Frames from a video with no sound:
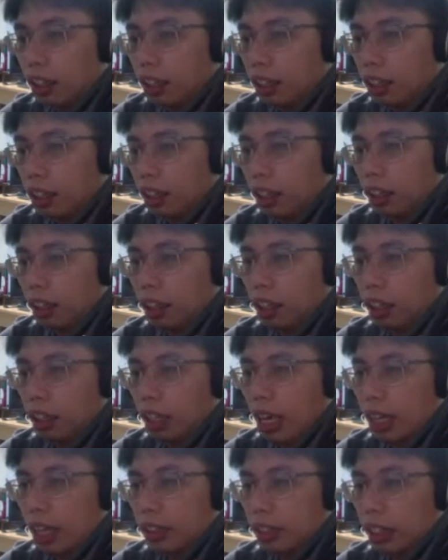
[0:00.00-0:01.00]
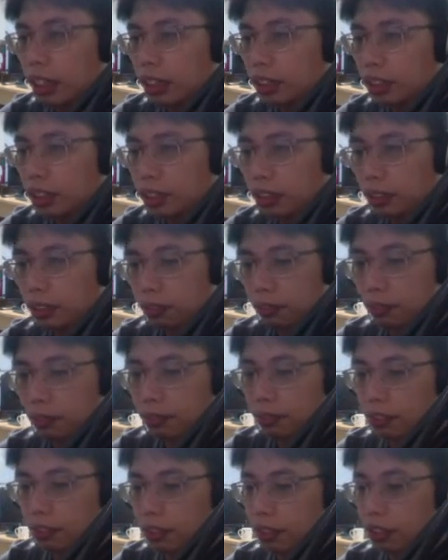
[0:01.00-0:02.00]
classes.
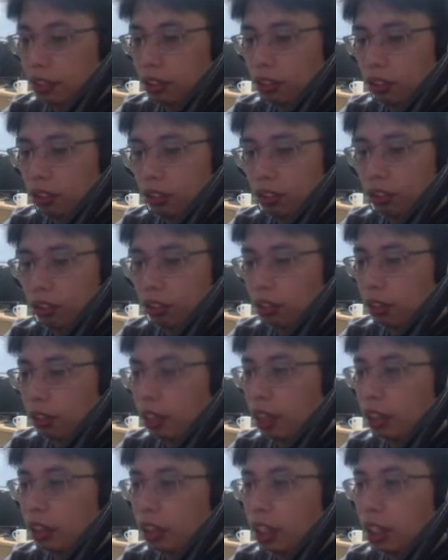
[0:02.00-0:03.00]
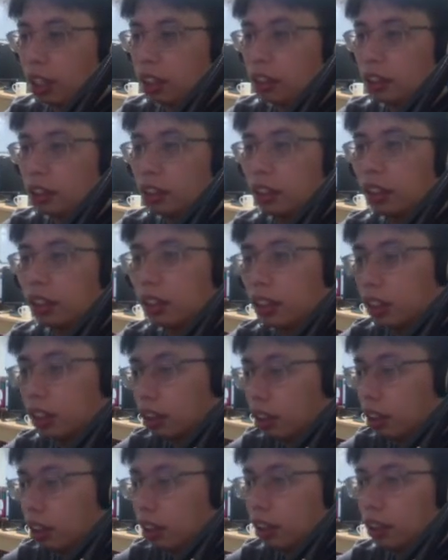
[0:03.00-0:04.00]
So Alt
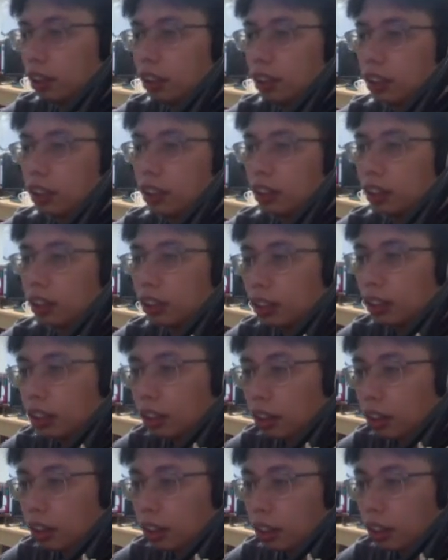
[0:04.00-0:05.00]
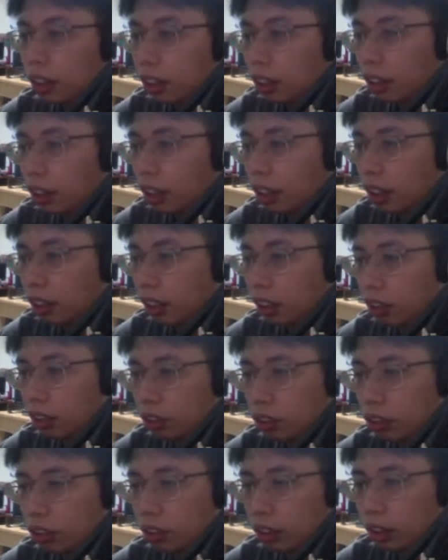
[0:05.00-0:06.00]
Enter, and then
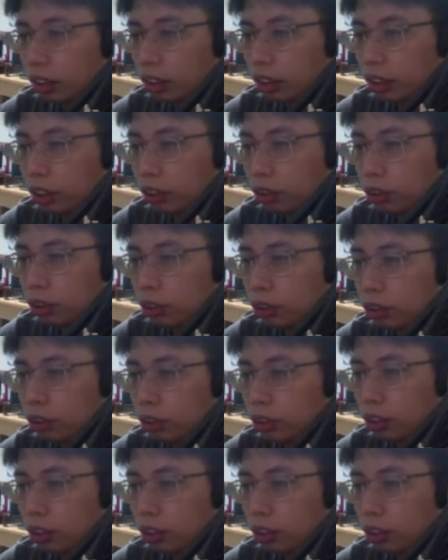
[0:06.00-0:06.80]
also the toast.